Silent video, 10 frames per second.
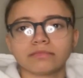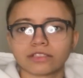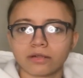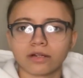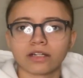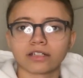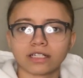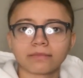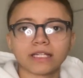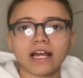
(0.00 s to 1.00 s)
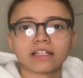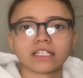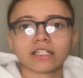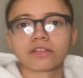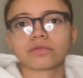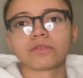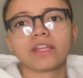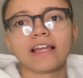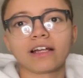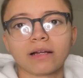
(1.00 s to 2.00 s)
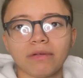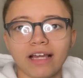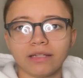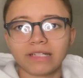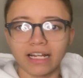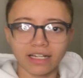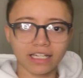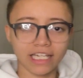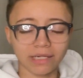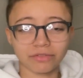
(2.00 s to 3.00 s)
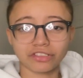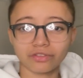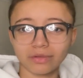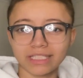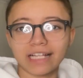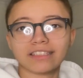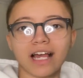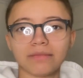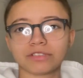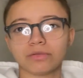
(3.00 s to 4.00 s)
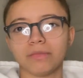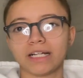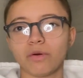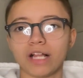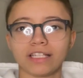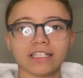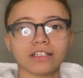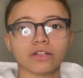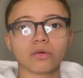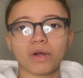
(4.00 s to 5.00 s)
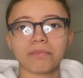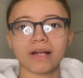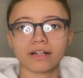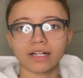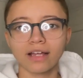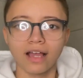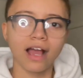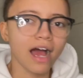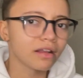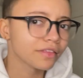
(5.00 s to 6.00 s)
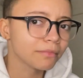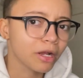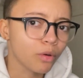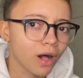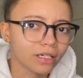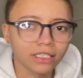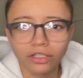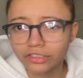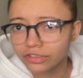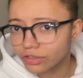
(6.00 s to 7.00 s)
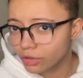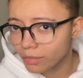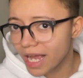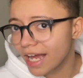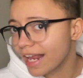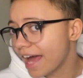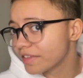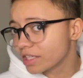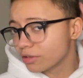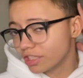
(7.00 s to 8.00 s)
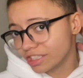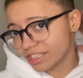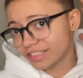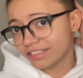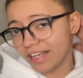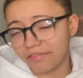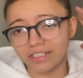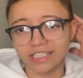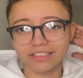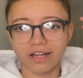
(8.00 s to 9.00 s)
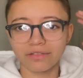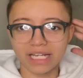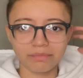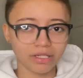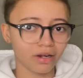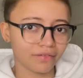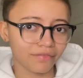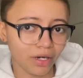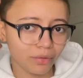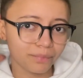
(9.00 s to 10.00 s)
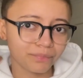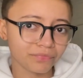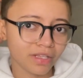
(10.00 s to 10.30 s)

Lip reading: sure I'm gonna be editing through there. I'm gonna end up getting a camera too at that time, so my quality can look way better. I don't think my quality looks too bad. I think you can just definitely tell that it'd be on a phone,